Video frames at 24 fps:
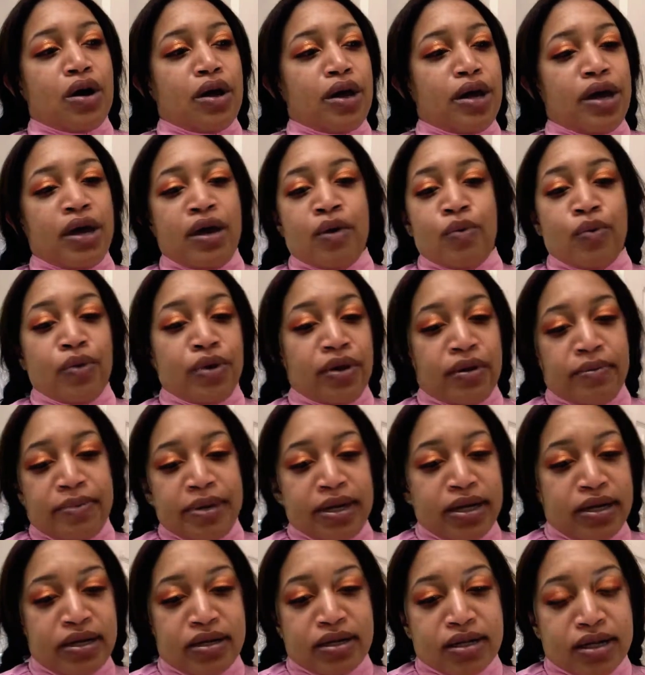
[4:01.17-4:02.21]
it wouldn't be
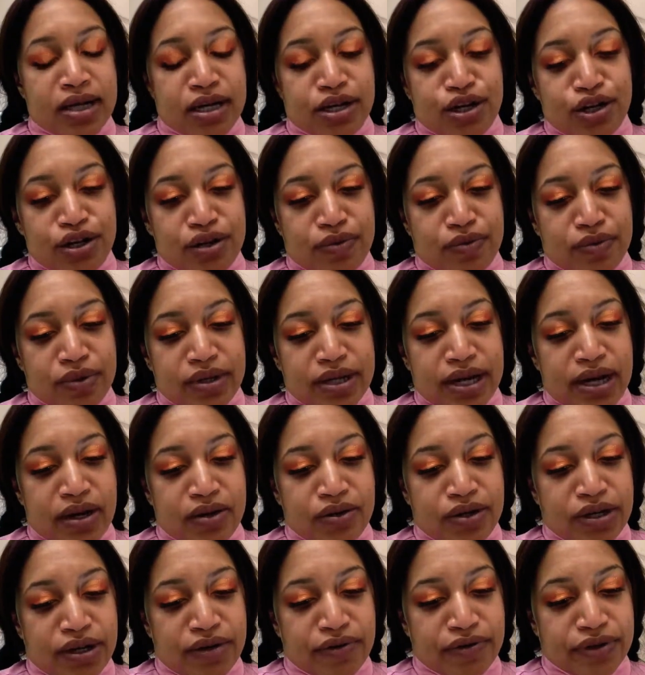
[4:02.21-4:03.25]
a discussion
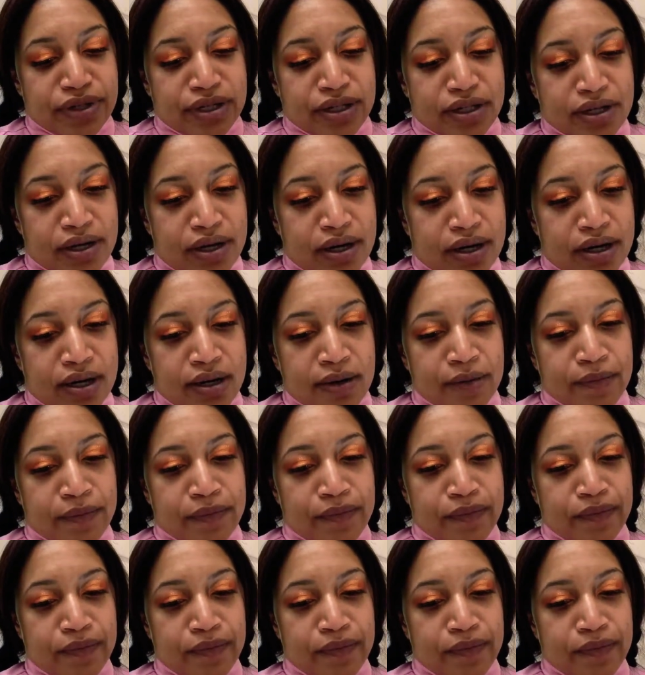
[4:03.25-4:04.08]
without Jeffree Star.